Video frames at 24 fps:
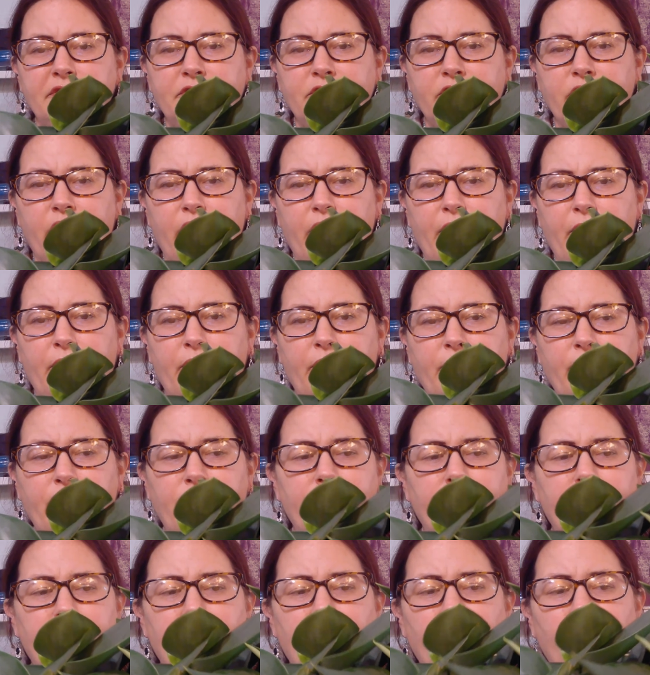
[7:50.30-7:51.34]
So
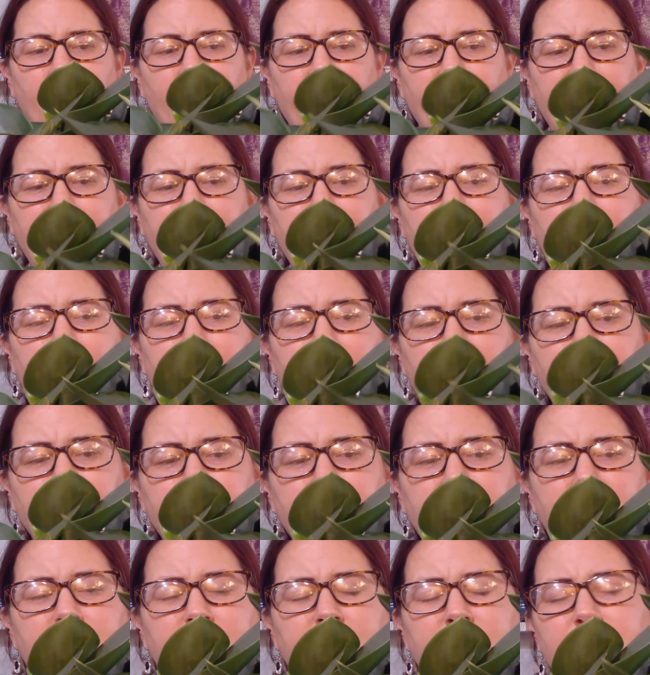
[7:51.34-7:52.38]
the only thing is,
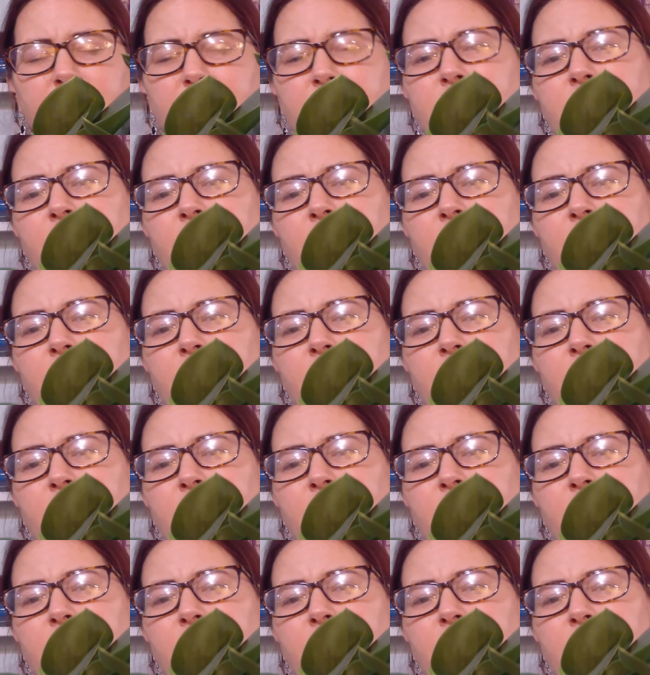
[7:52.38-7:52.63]
it's